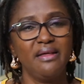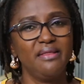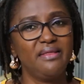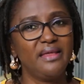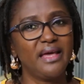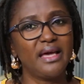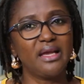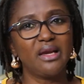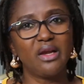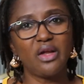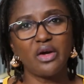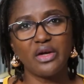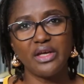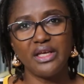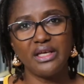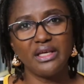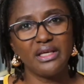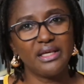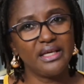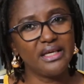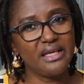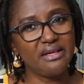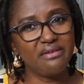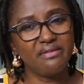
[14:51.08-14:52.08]
They're lucky
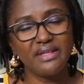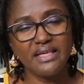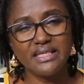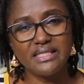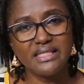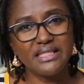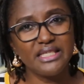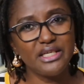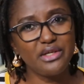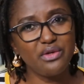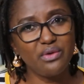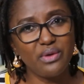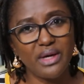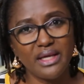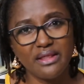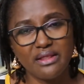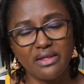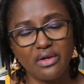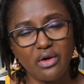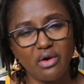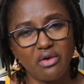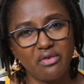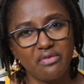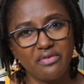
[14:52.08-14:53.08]
if they see you at
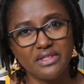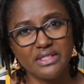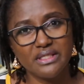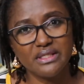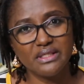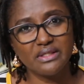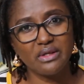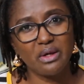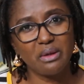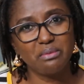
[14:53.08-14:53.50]
the office